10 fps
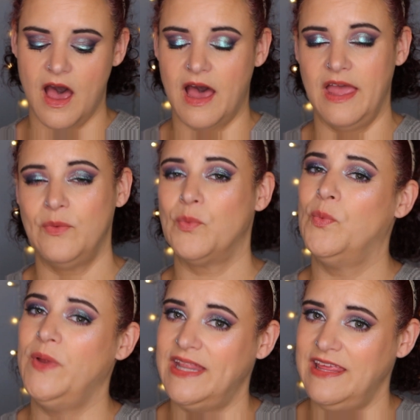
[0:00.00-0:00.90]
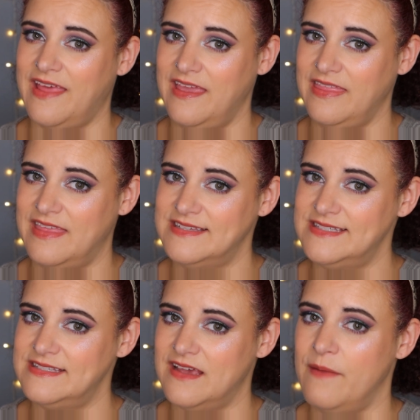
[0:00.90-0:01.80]
I really like
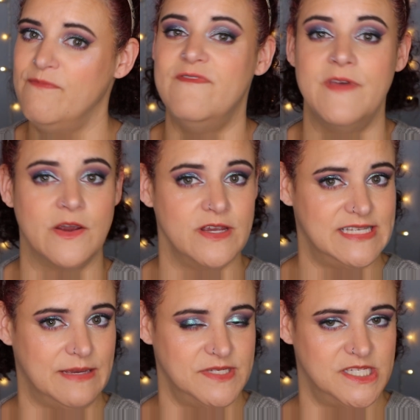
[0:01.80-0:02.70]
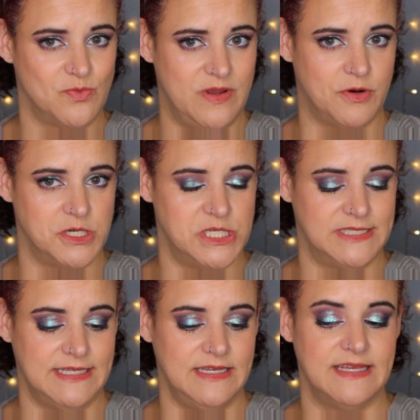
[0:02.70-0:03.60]
this. I'm very tempted to
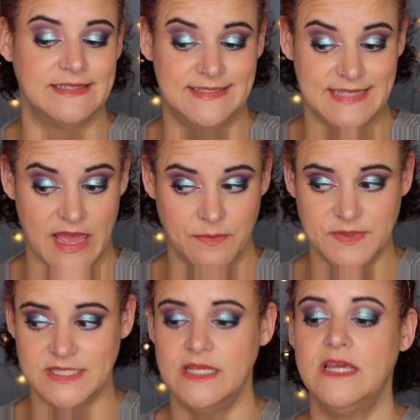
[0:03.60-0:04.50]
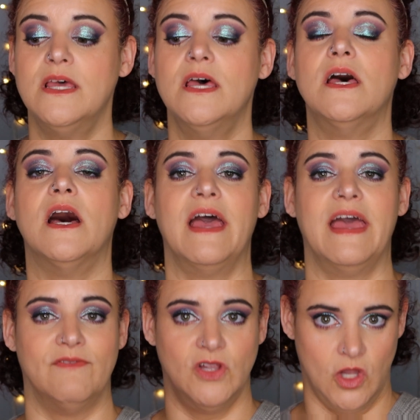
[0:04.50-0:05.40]
repurchase it, except I
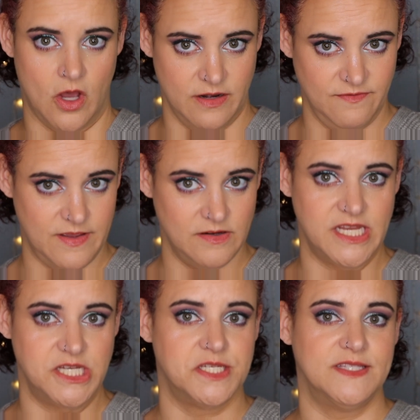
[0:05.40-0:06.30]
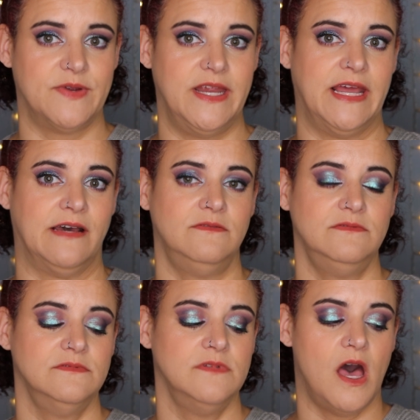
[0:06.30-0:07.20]
have a lot of foundations right
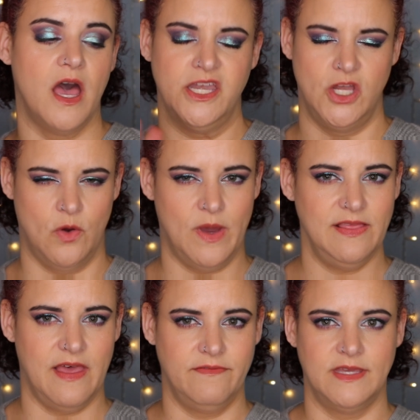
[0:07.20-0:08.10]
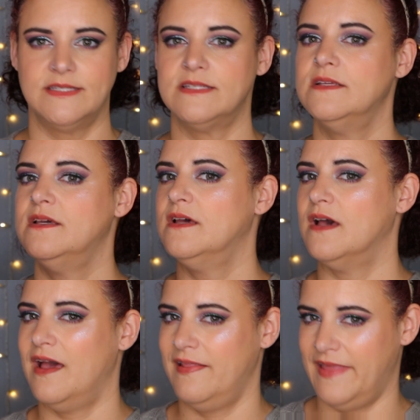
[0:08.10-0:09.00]
now. I know I love it.
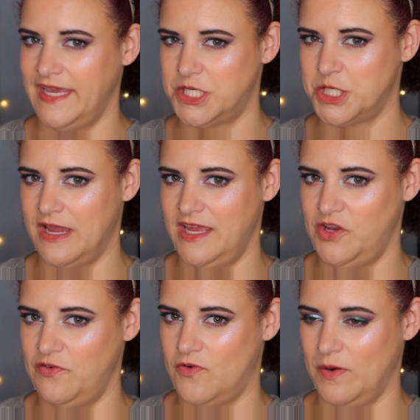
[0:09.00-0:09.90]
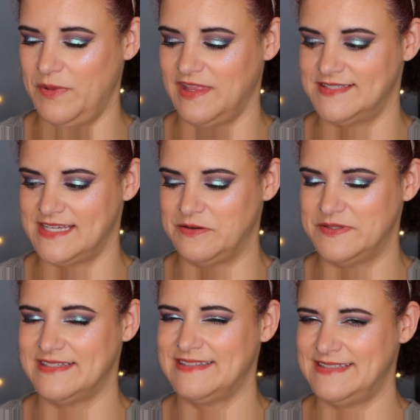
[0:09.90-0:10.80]
I like trying new formulas
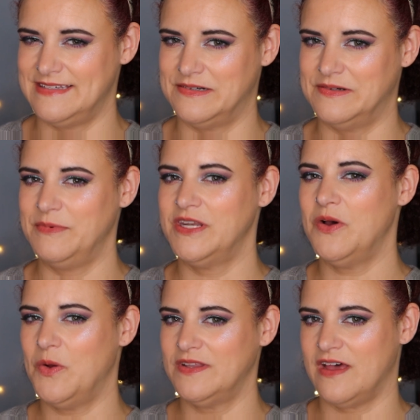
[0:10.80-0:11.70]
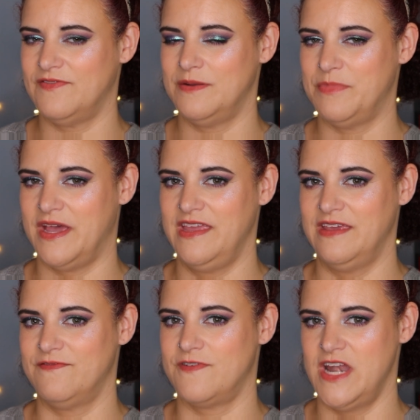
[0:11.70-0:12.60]
out. So I'm gonna hold off on buying
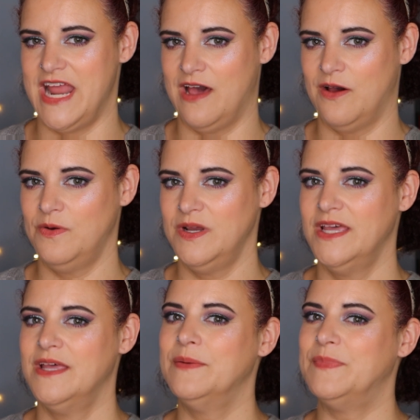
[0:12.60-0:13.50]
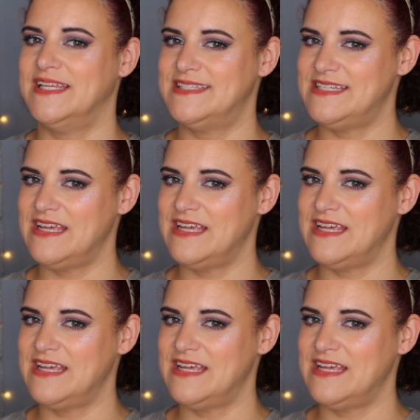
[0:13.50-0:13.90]
it for now, but it's